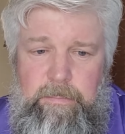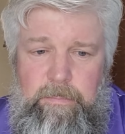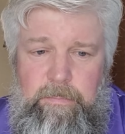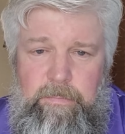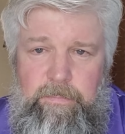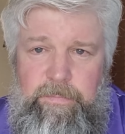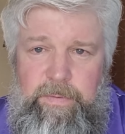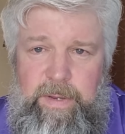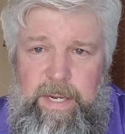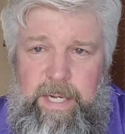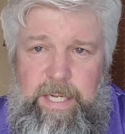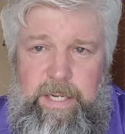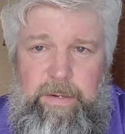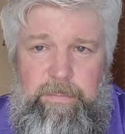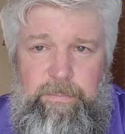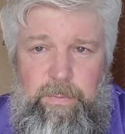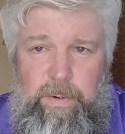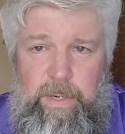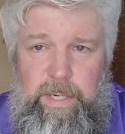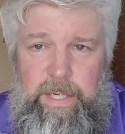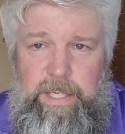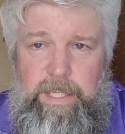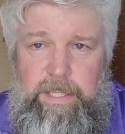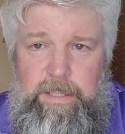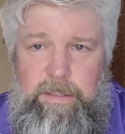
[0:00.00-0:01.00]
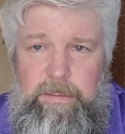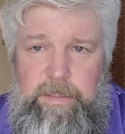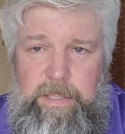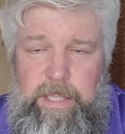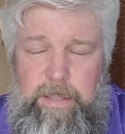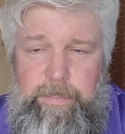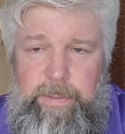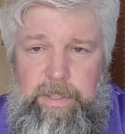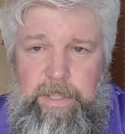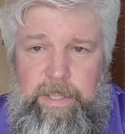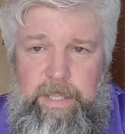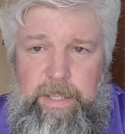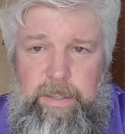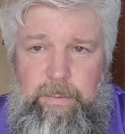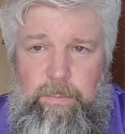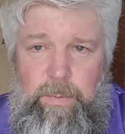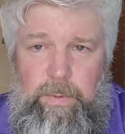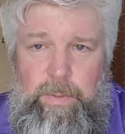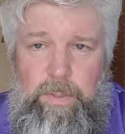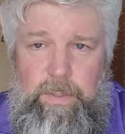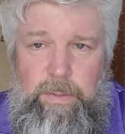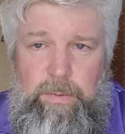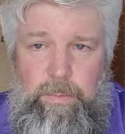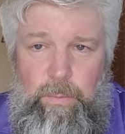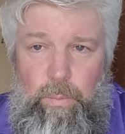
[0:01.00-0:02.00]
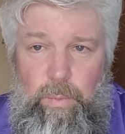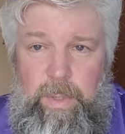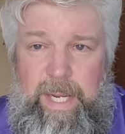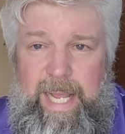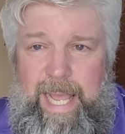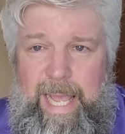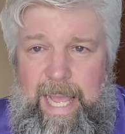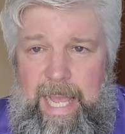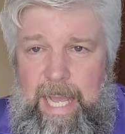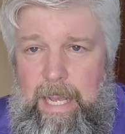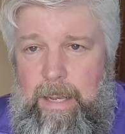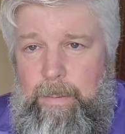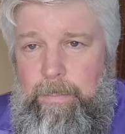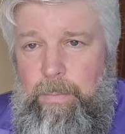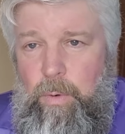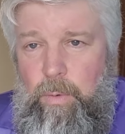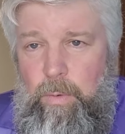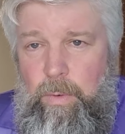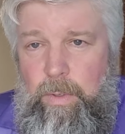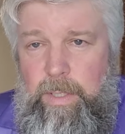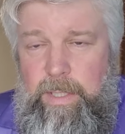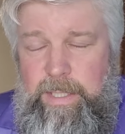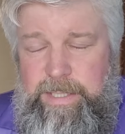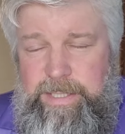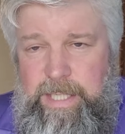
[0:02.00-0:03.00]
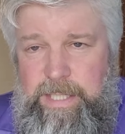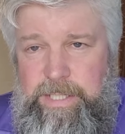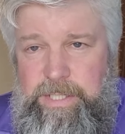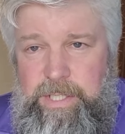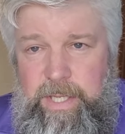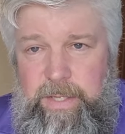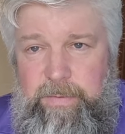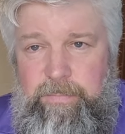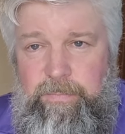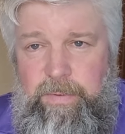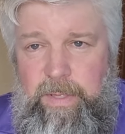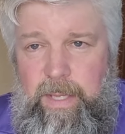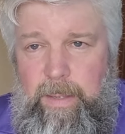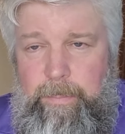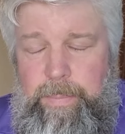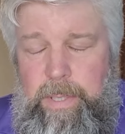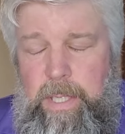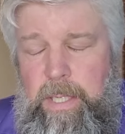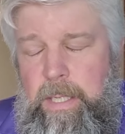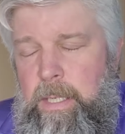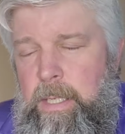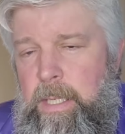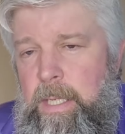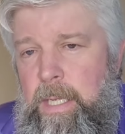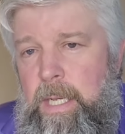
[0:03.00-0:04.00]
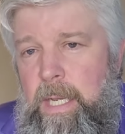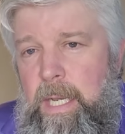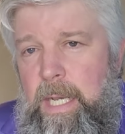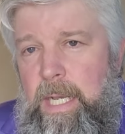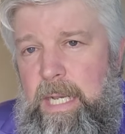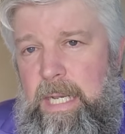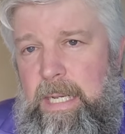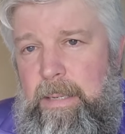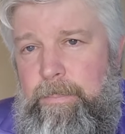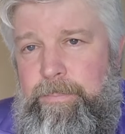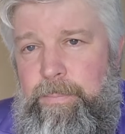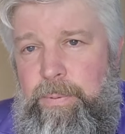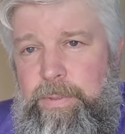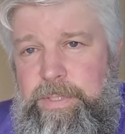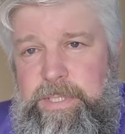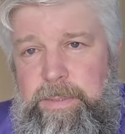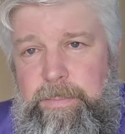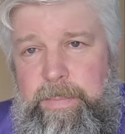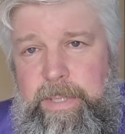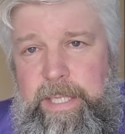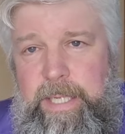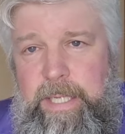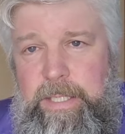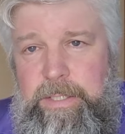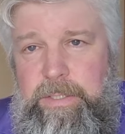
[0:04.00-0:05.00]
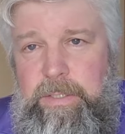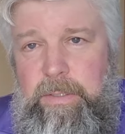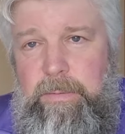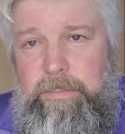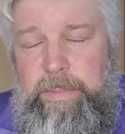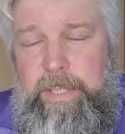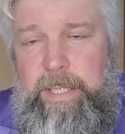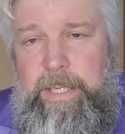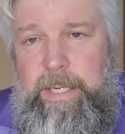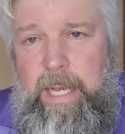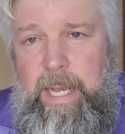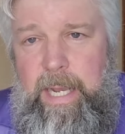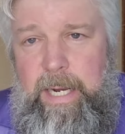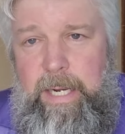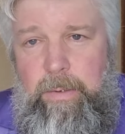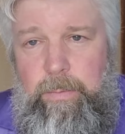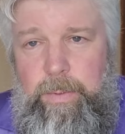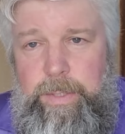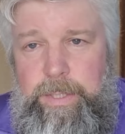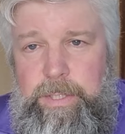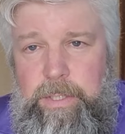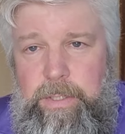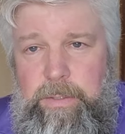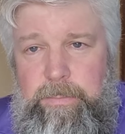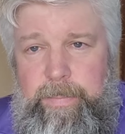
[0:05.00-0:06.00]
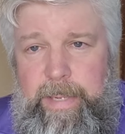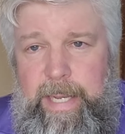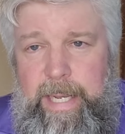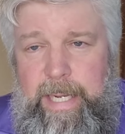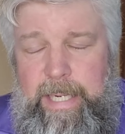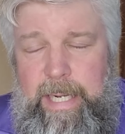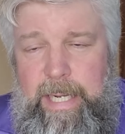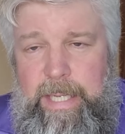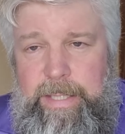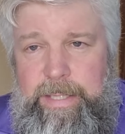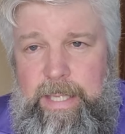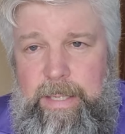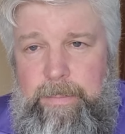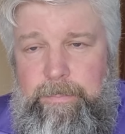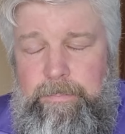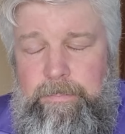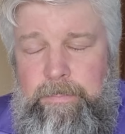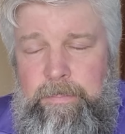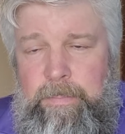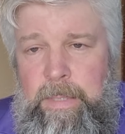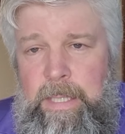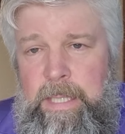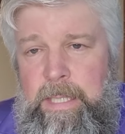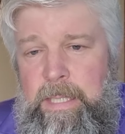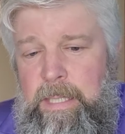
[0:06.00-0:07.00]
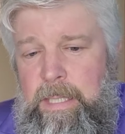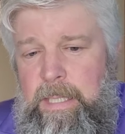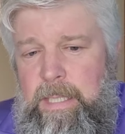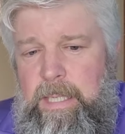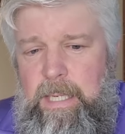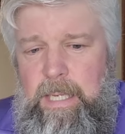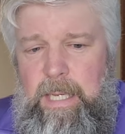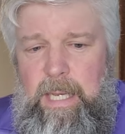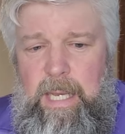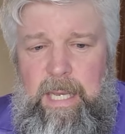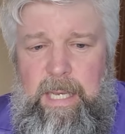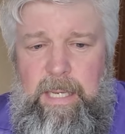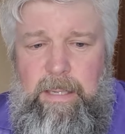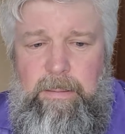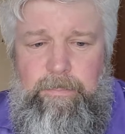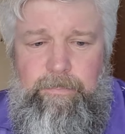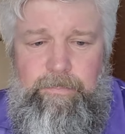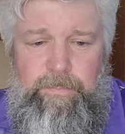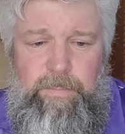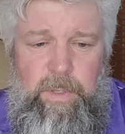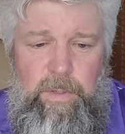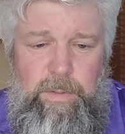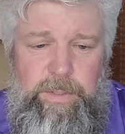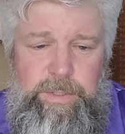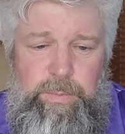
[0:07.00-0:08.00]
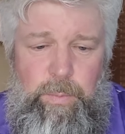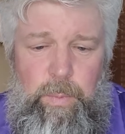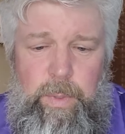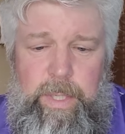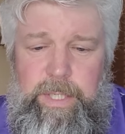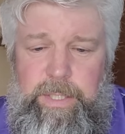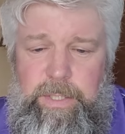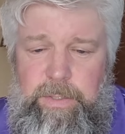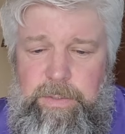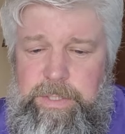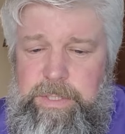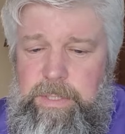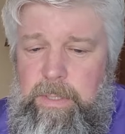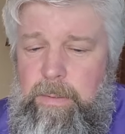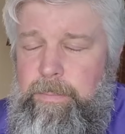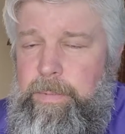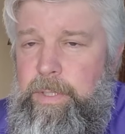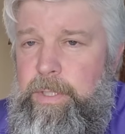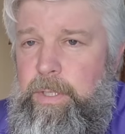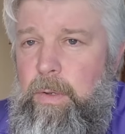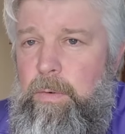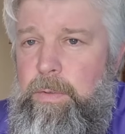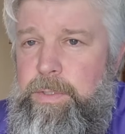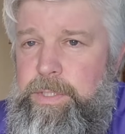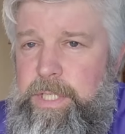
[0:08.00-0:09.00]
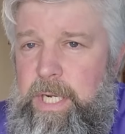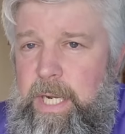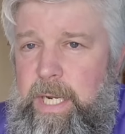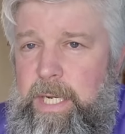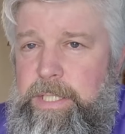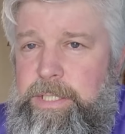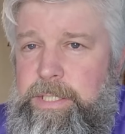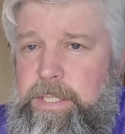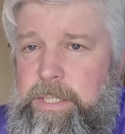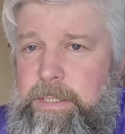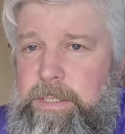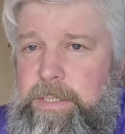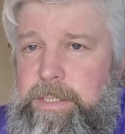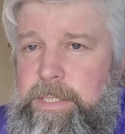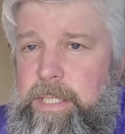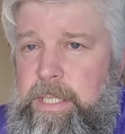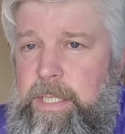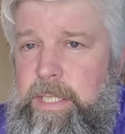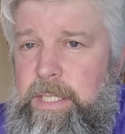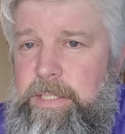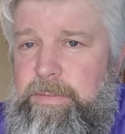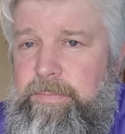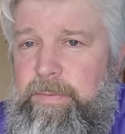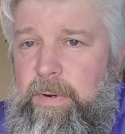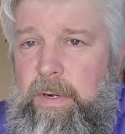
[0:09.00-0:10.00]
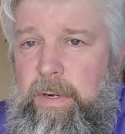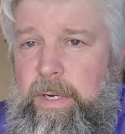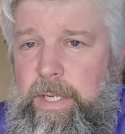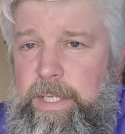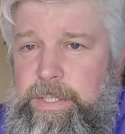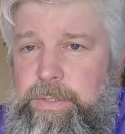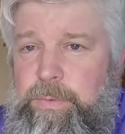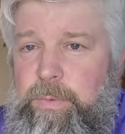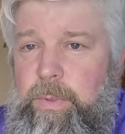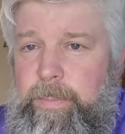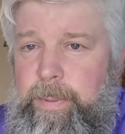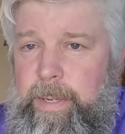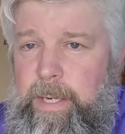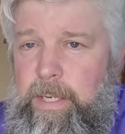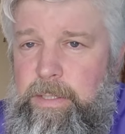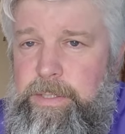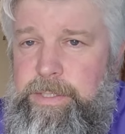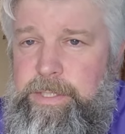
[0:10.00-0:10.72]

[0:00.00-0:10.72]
Fannie, Freddie typically will rehab or essentially flip. Put some money into them, get a higher return back on them. Those we can do some negotiations as far as repairs